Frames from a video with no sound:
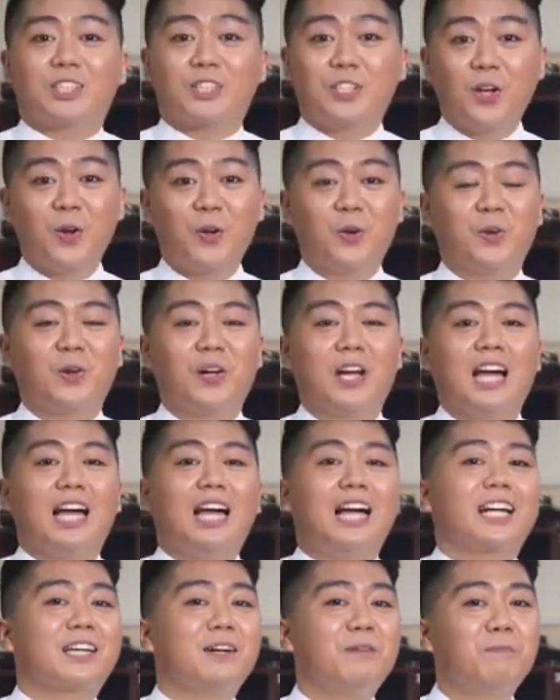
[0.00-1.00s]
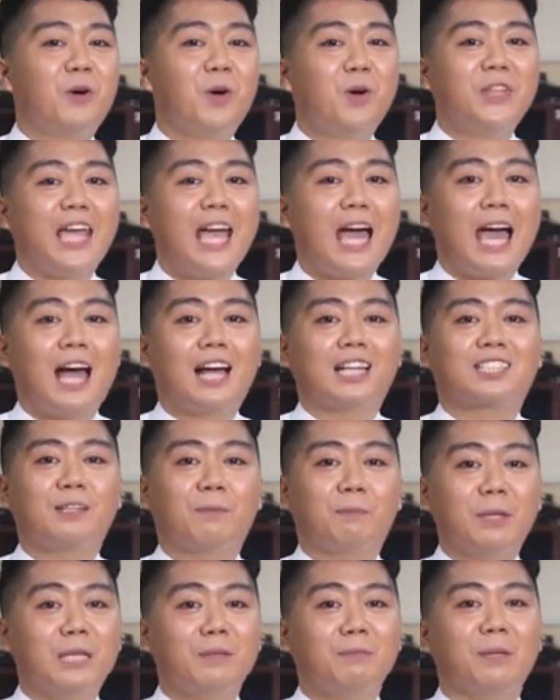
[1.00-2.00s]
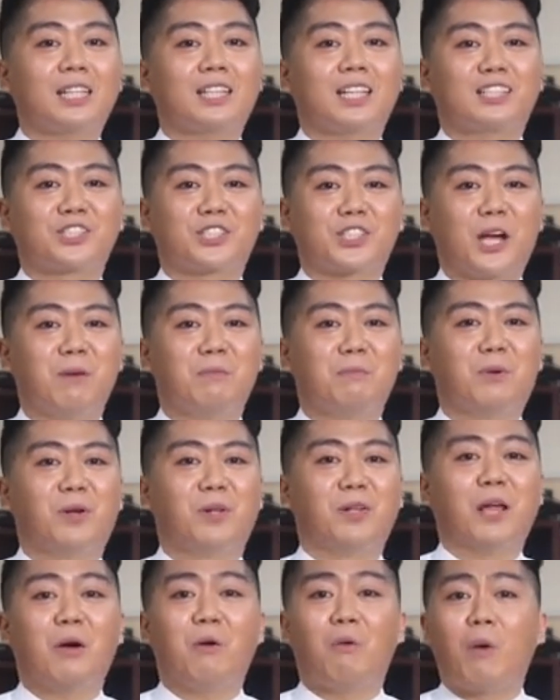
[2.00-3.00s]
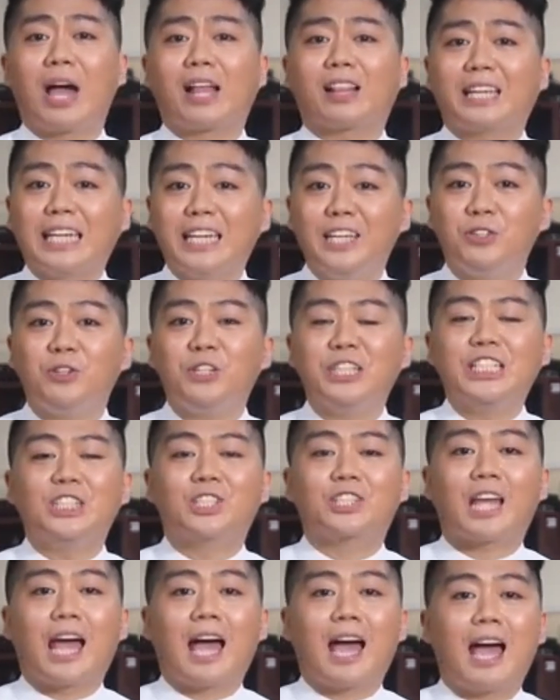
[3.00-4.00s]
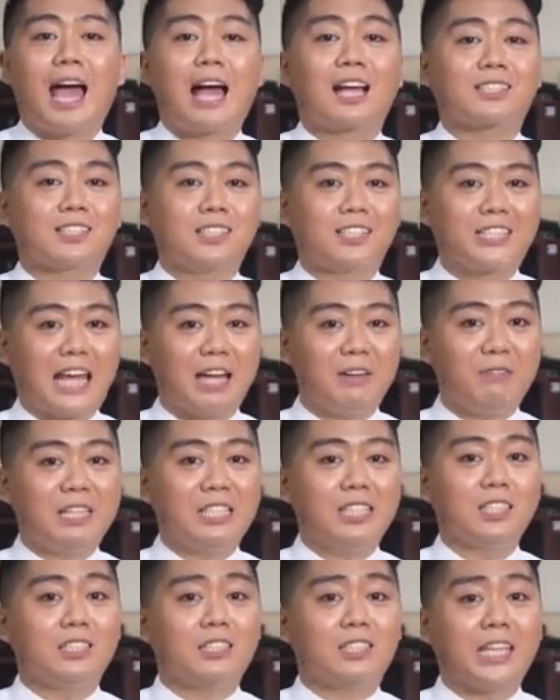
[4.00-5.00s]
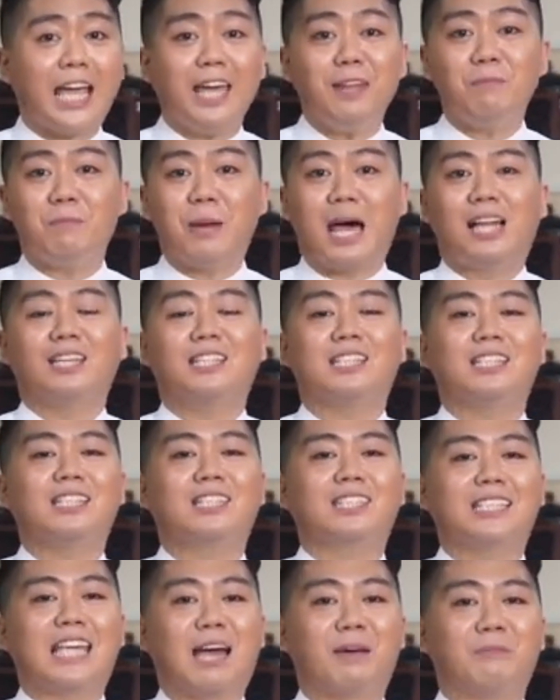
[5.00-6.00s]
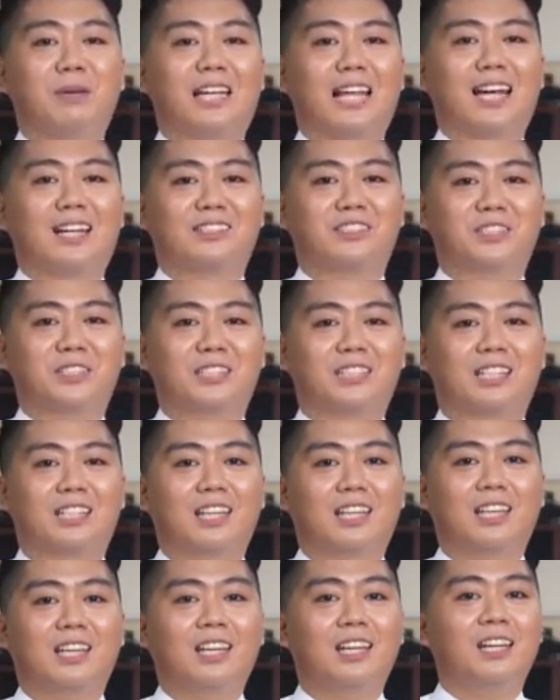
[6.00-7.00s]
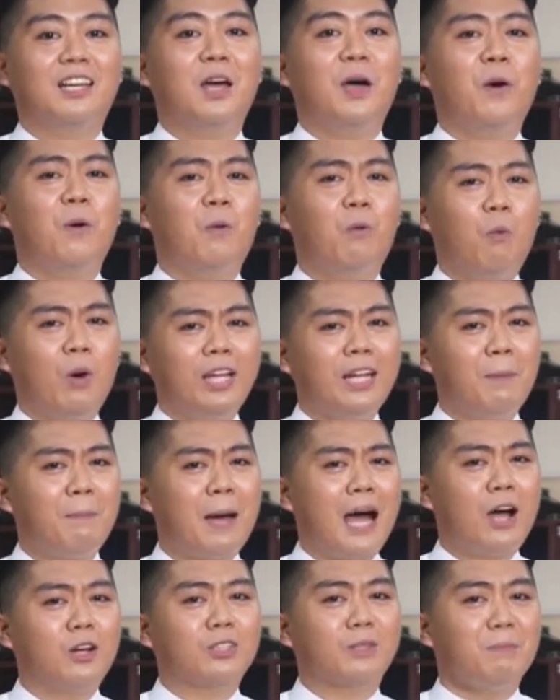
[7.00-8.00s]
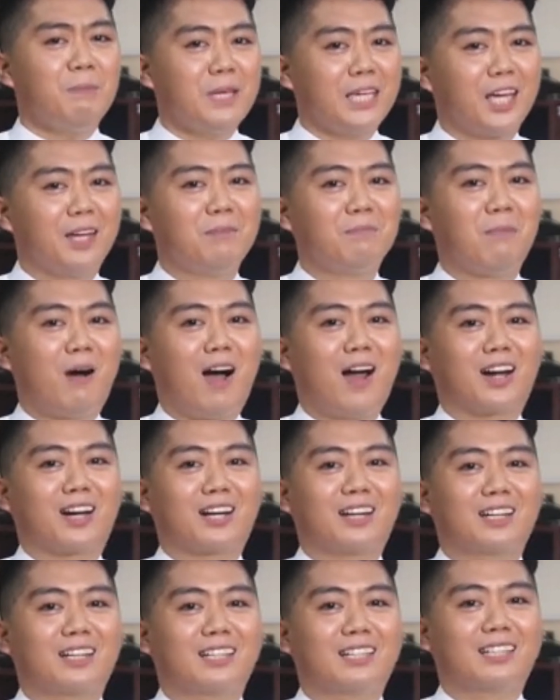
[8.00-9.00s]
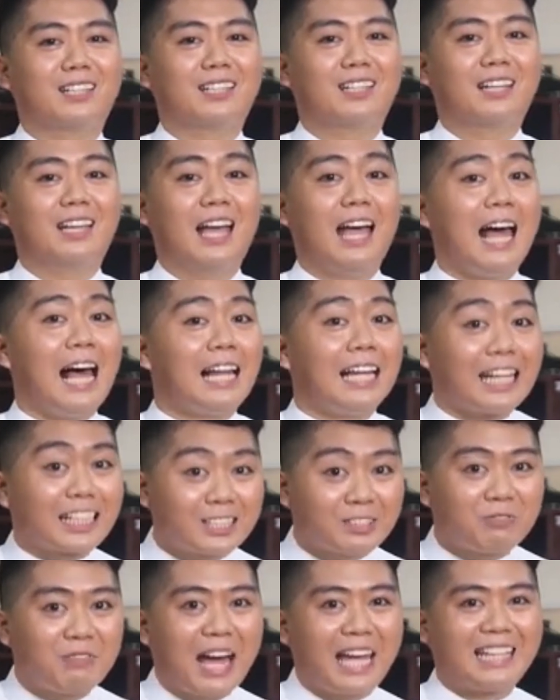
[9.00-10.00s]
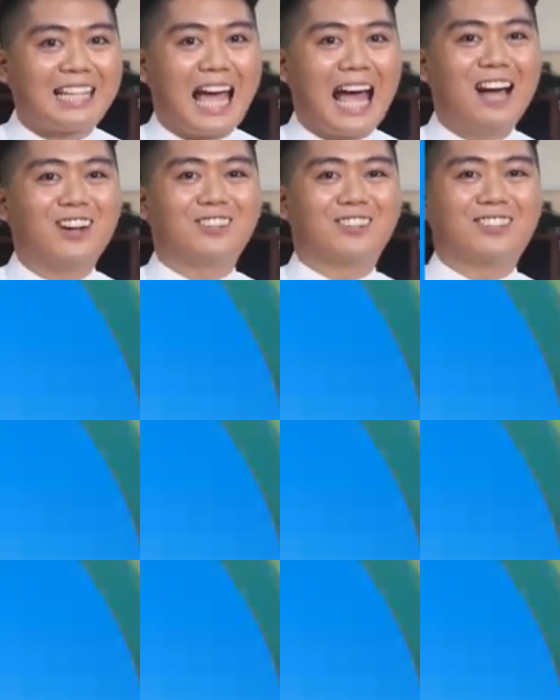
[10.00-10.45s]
So, Cambodia has the Pinpeat Ensemble, while Indonesia has the Javanese and Balinese gamelans. What about Myanmar? Let's find out.